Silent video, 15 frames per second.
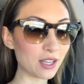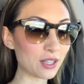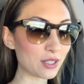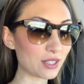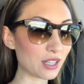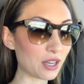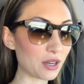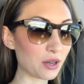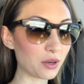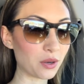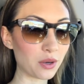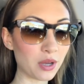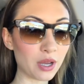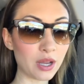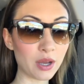So
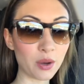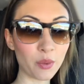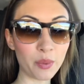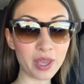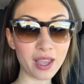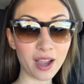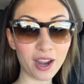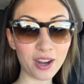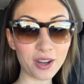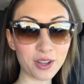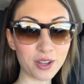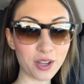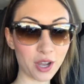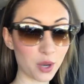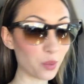we are
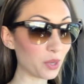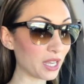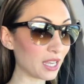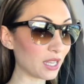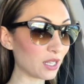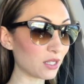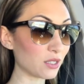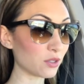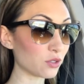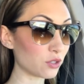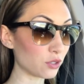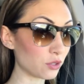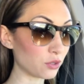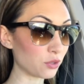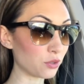going
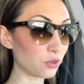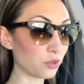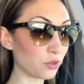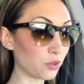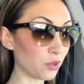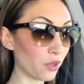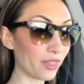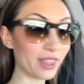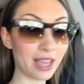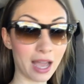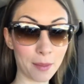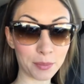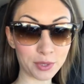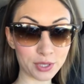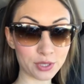to the
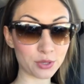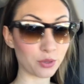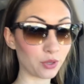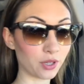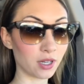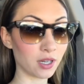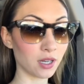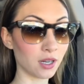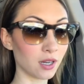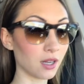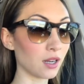Apple store.